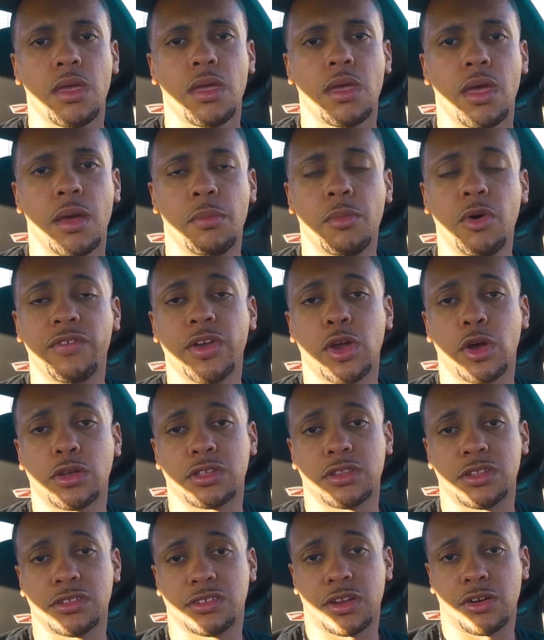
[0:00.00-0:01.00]
And moving on to
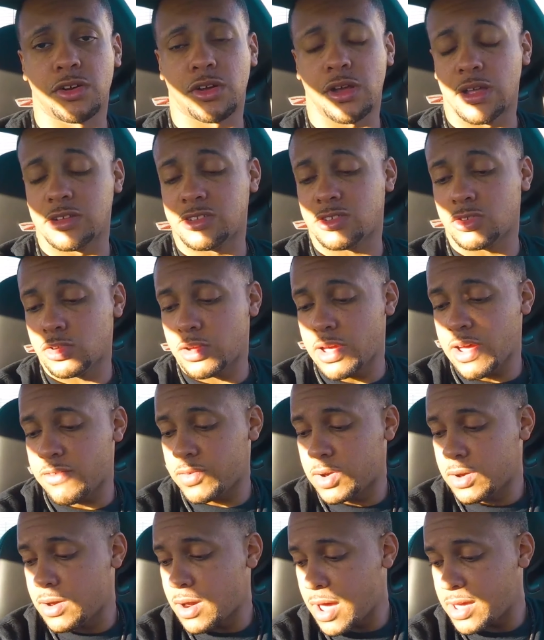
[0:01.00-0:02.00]
the center console, you have
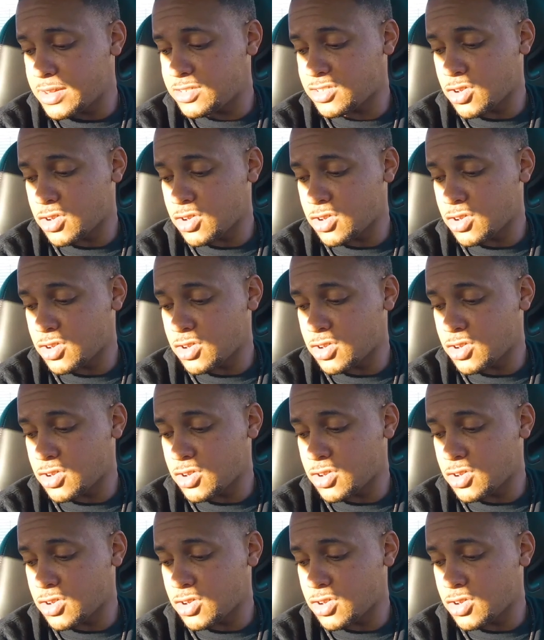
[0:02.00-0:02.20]
a nice